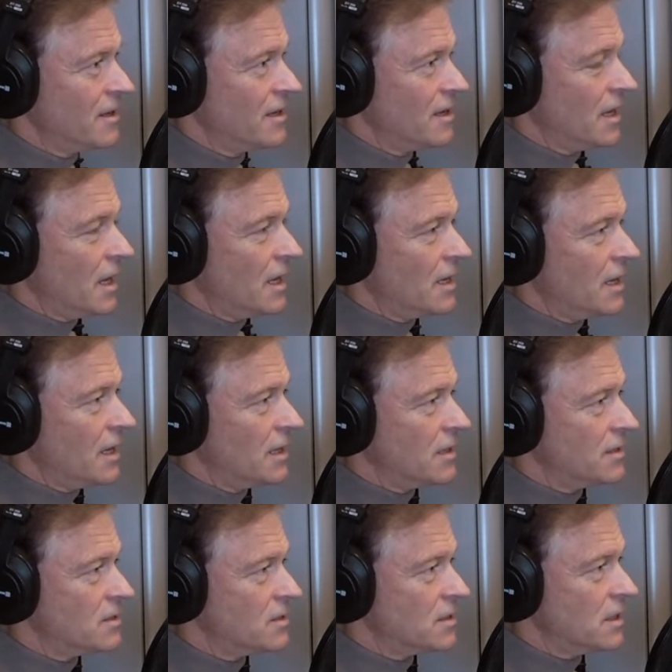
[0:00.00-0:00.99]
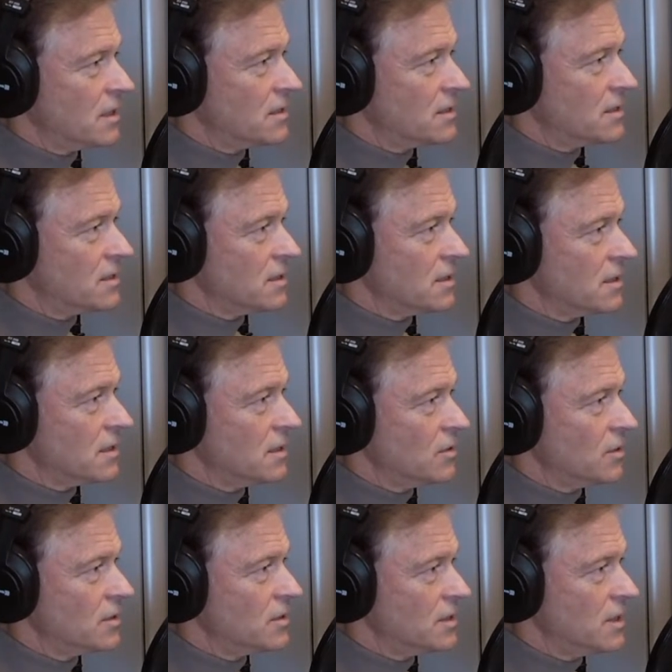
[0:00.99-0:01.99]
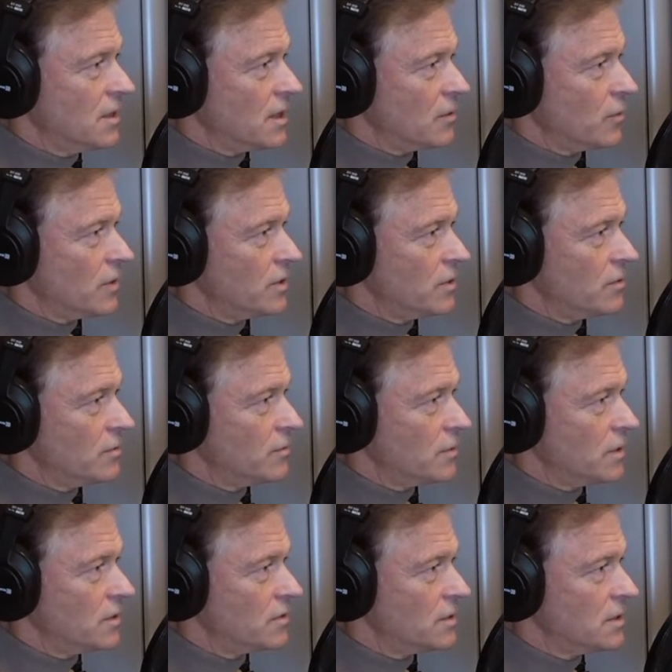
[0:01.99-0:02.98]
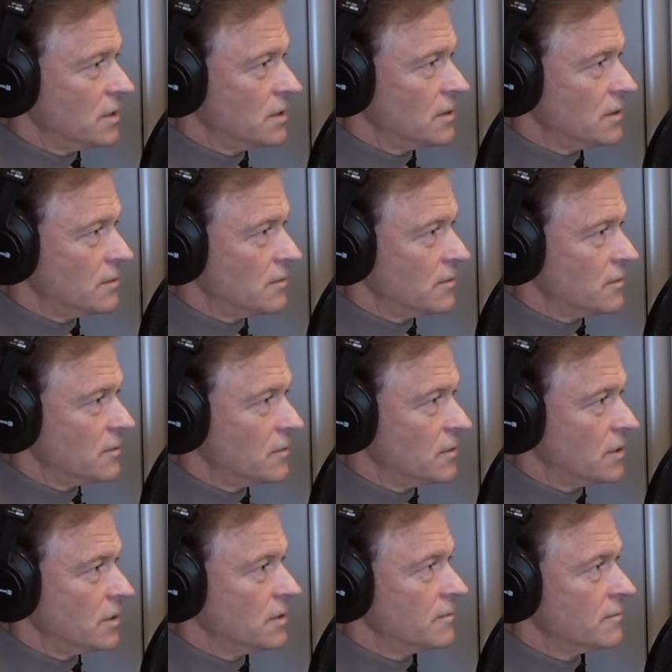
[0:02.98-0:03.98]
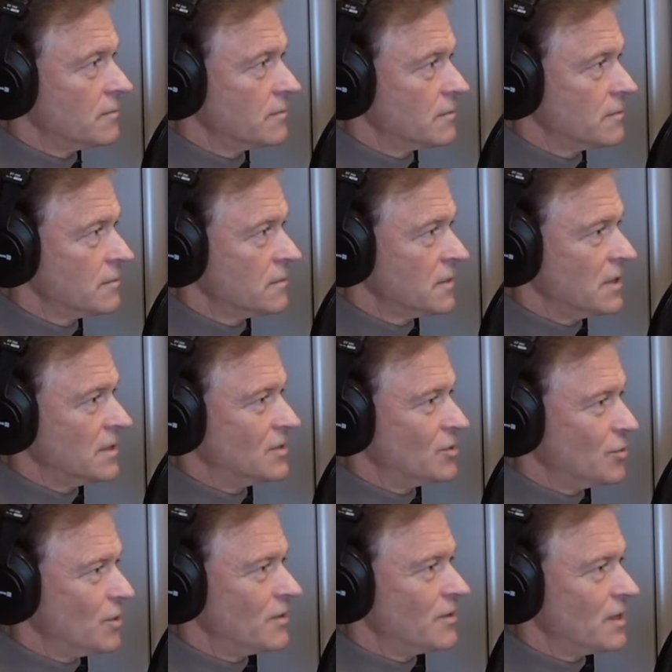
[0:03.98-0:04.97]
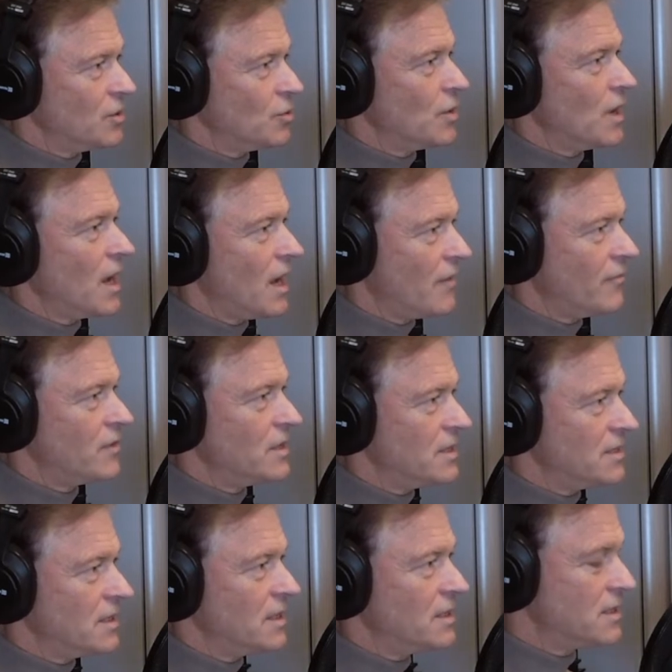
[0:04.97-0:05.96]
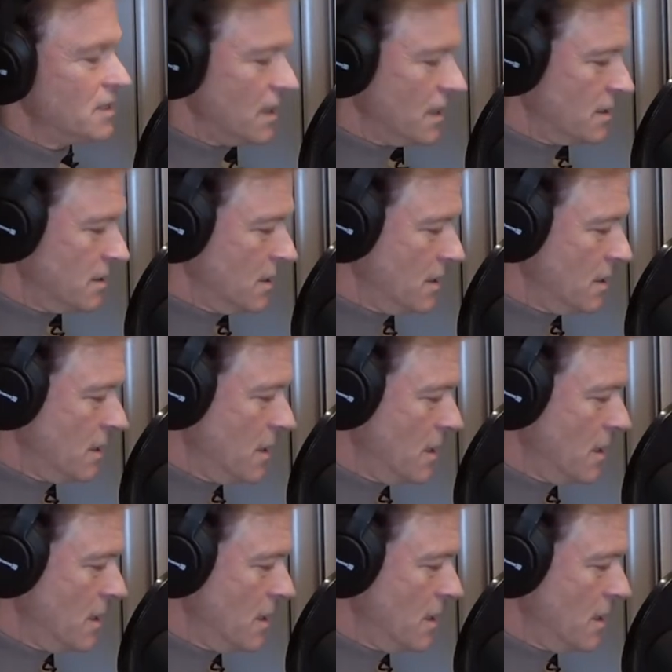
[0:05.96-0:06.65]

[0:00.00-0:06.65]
and it's you can see that when you see, you can intuit that you have these insights, and